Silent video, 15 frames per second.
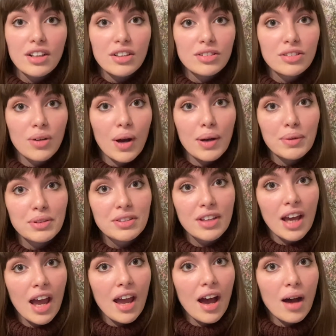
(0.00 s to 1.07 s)
So I would
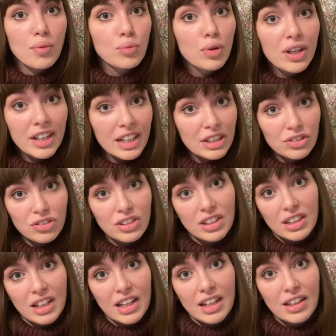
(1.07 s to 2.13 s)
say I'm really
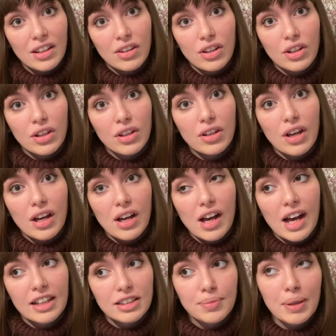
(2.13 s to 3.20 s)
interested in the
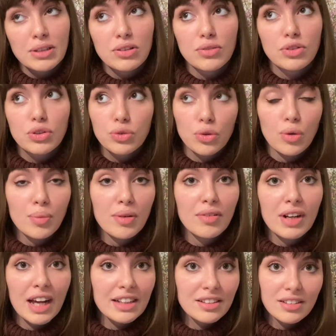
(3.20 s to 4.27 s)
aspect of trauma
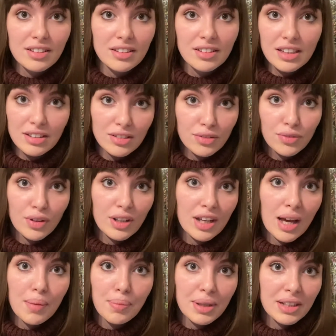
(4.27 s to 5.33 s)
related to
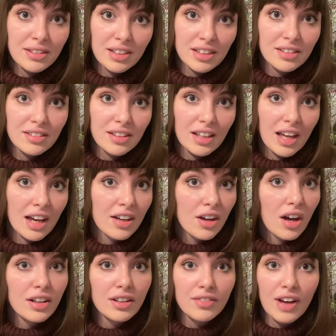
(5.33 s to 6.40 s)
schizophrenia and PTSD, and
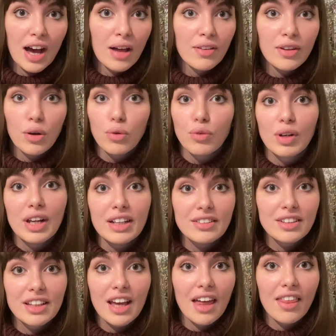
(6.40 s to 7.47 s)
kind of how they all
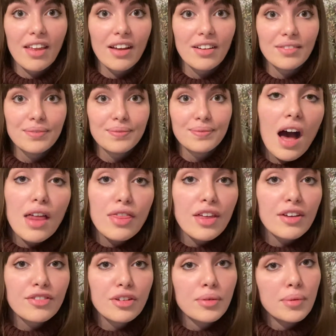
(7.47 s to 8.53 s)
relate together. I
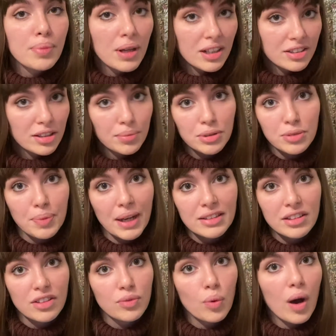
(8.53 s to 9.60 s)
think from a personal
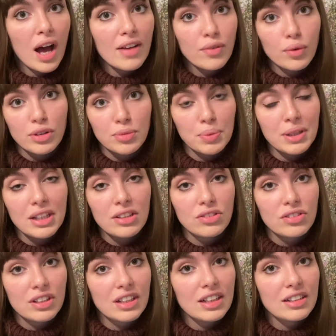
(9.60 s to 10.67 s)
perspective, why I've always been
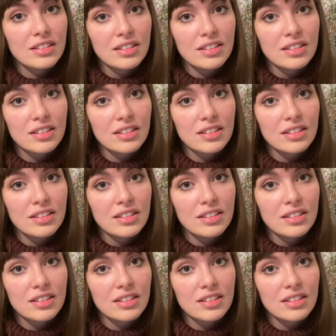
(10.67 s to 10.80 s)
interested in